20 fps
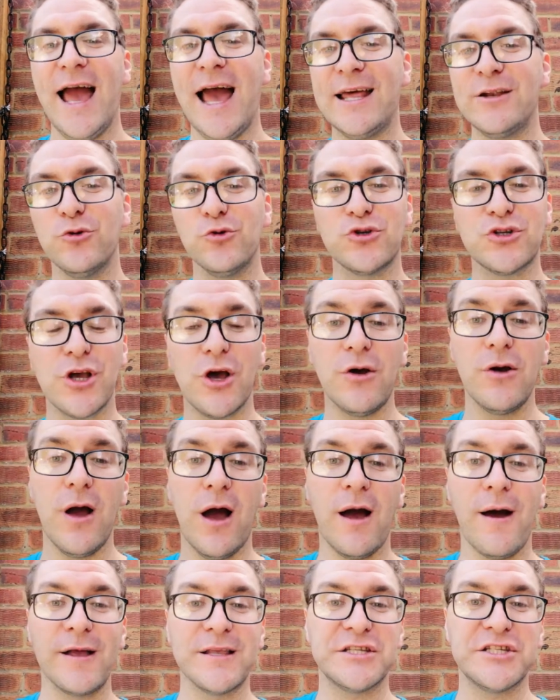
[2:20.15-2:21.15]
And
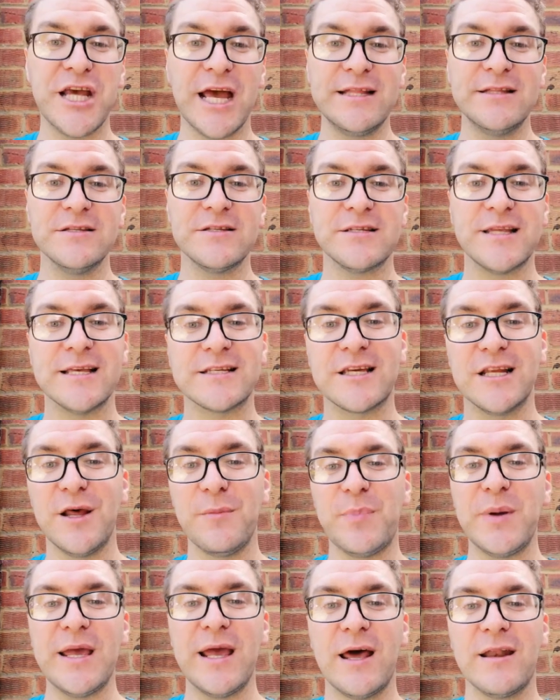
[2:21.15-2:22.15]
also gents, there's going
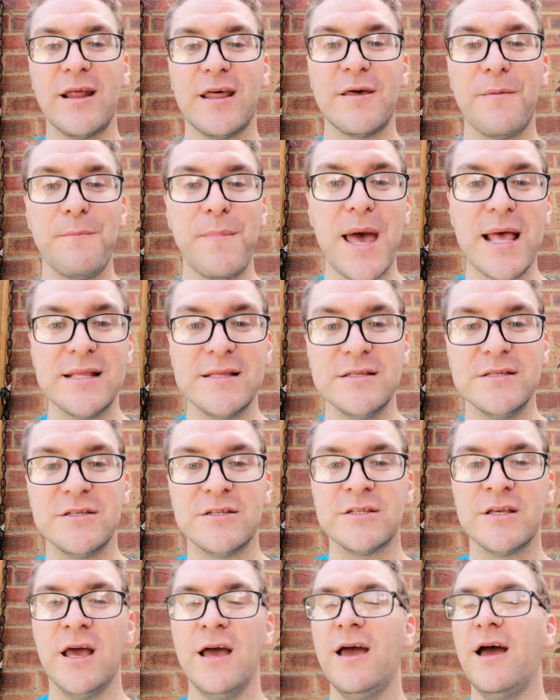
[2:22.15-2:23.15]
to be another
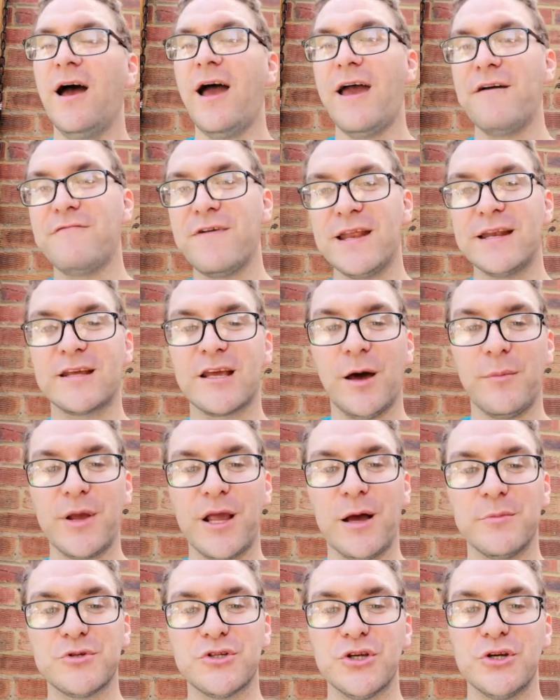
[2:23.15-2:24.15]
men's event
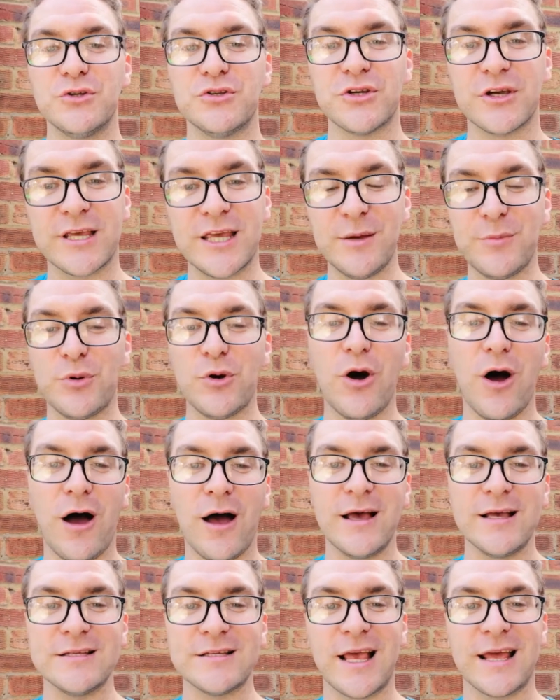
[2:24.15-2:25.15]
coming up soon, so keep your
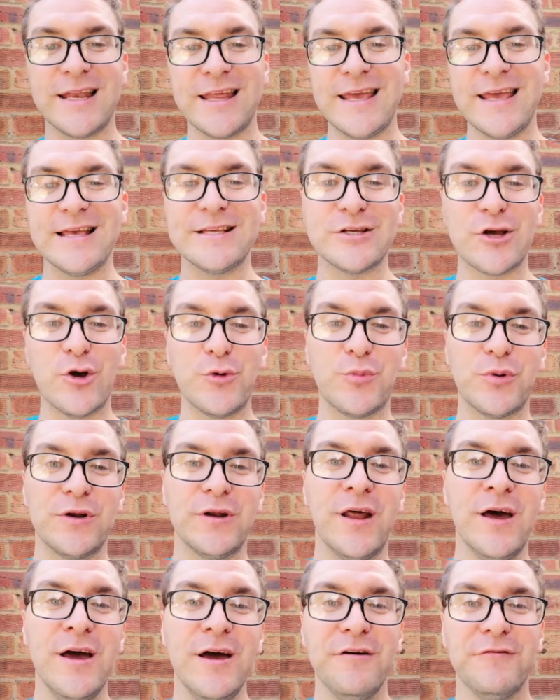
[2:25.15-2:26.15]
eyes and ears
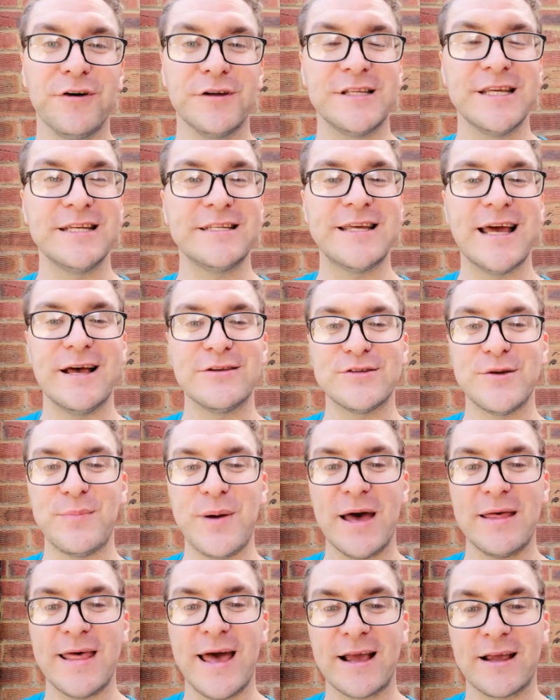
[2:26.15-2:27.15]
open for details
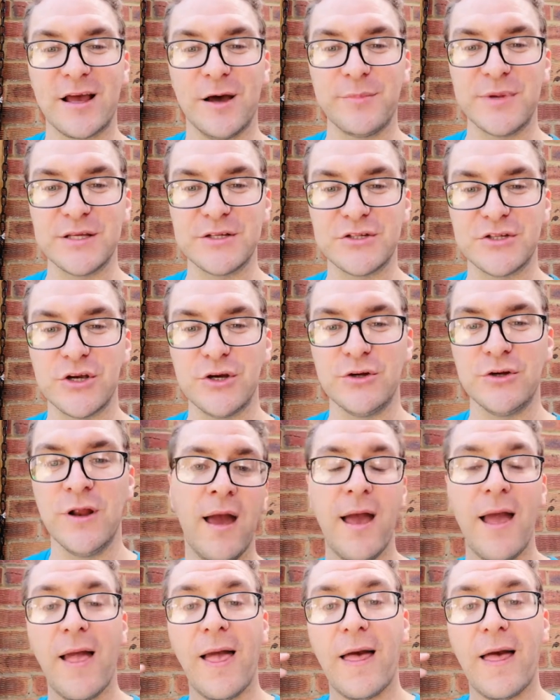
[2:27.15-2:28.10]
about that coming soon.